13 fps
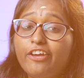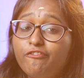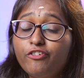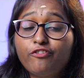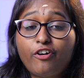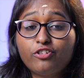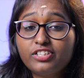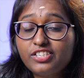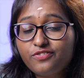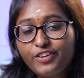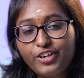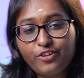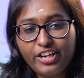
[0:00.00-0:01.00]
If you found
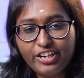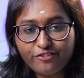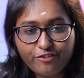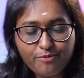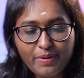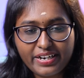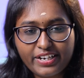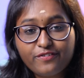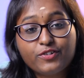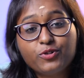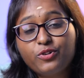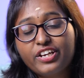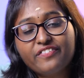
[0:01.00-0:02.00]
this video
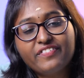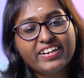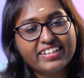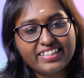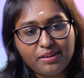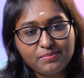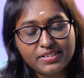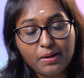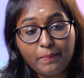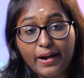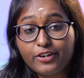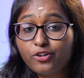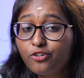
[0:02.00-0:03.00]
informative, do give it a thumbs
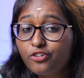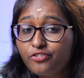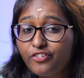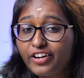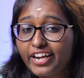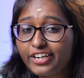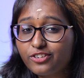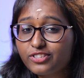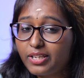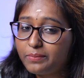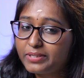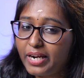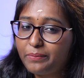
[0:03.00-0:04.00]
up and don't forget to
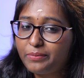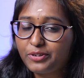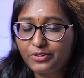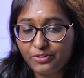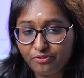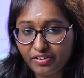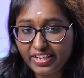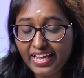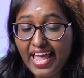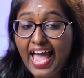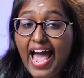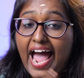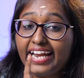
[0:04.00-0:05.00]
subscribe to GUVI
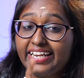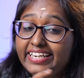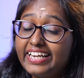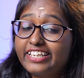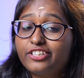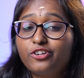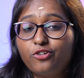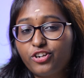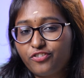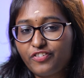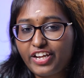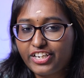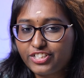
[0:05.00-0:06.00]
and click the
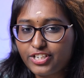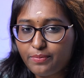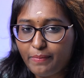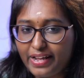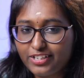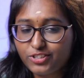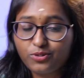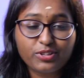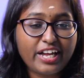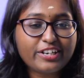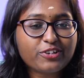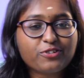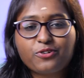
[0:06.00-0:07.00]
notification bell so
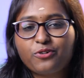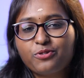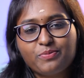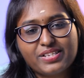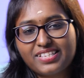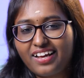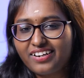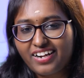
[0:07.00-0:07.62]
that you don't miss our